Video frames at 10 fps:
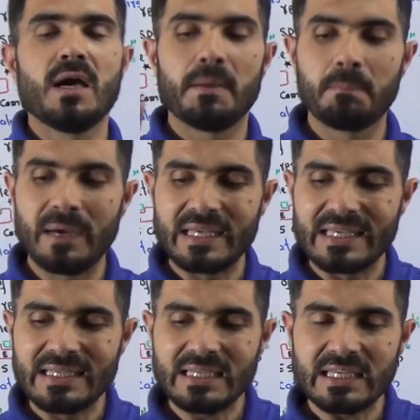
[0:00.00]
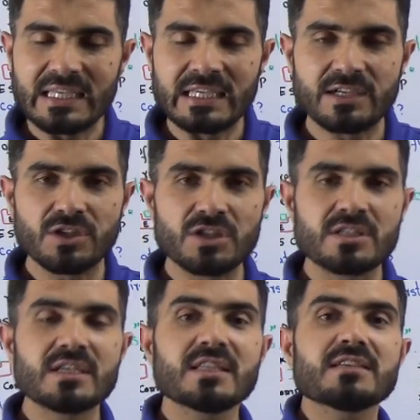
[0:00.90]
by either
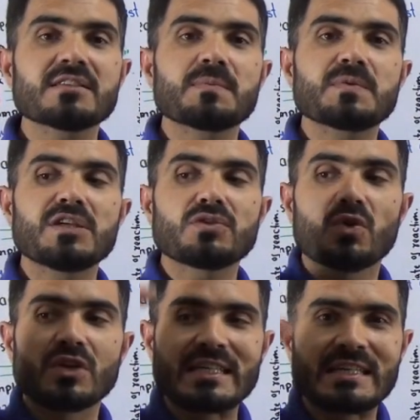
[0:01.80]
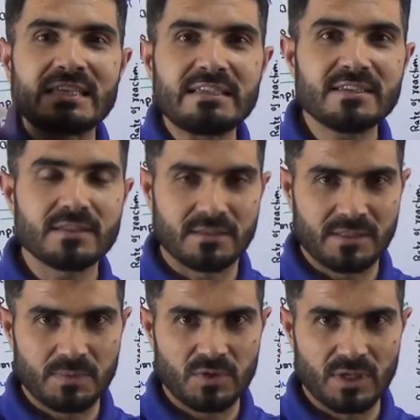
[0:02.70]
increasing the substrate or decreasing the
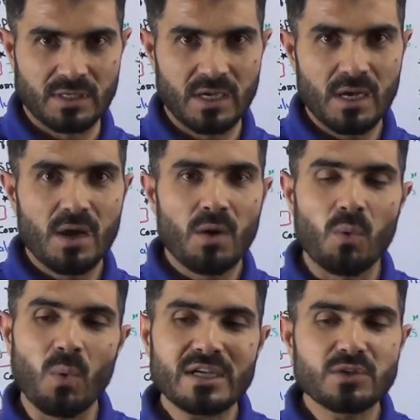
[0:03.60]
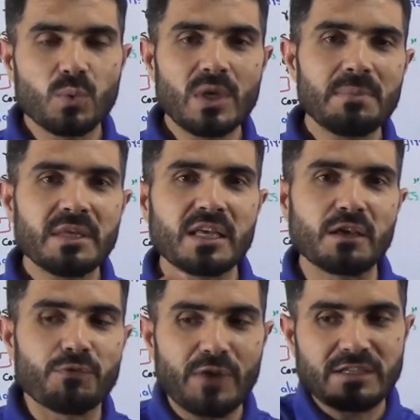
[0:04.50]
substrate. What will be the
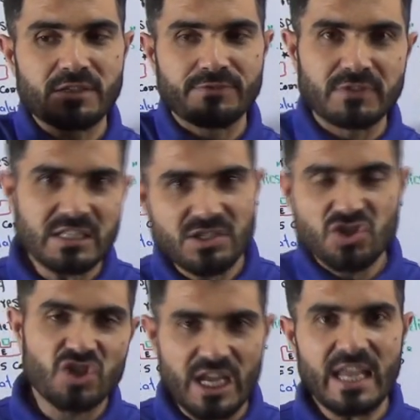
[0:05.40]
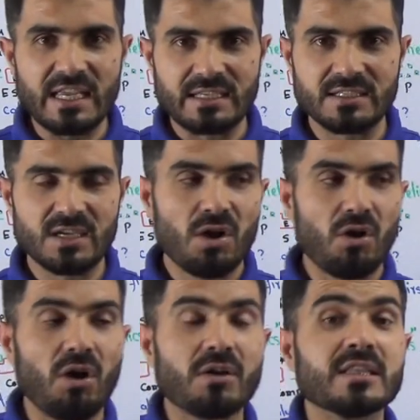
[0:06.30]
effect of this change
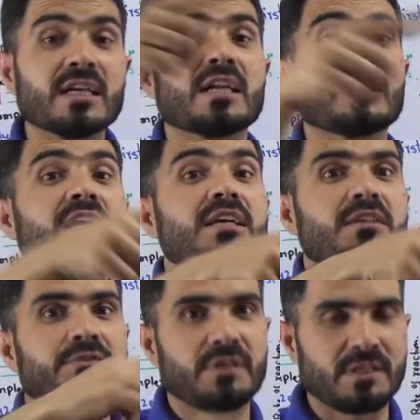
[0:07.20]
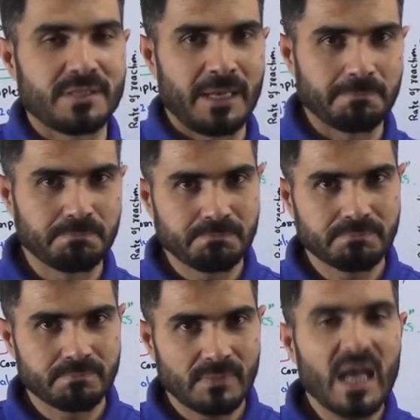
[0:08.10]
on the rate of enzyme?
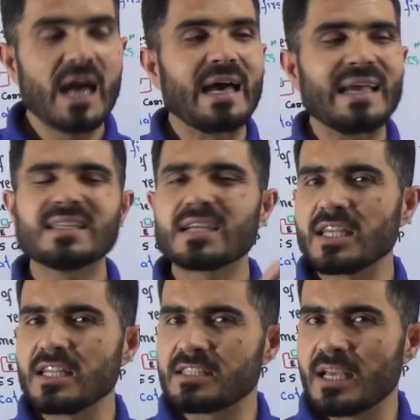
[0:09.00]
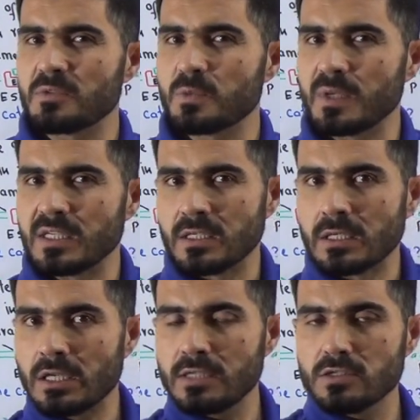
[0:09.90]
Either enzyme speed
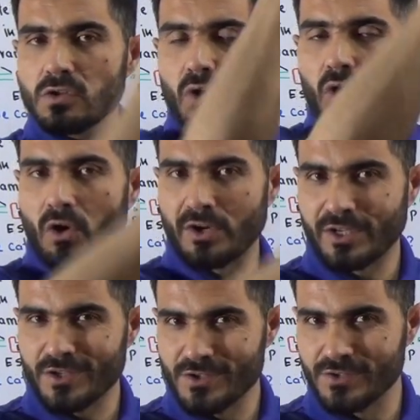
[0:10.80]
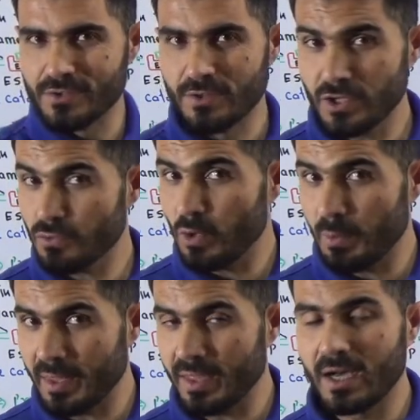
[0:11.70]
increases or decreases. This will
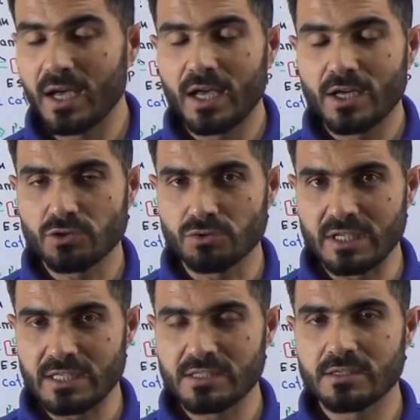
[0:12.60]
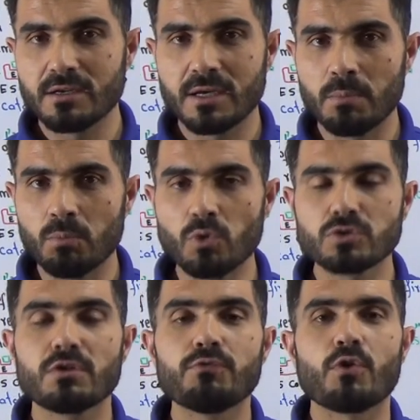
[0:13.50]
be the today's
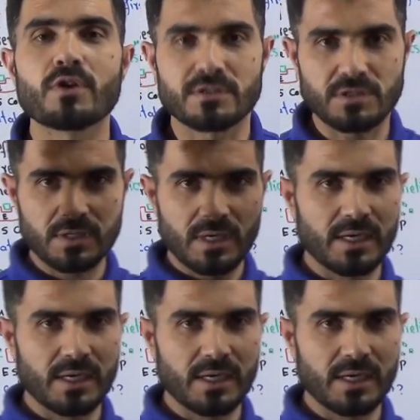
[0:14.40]
most focused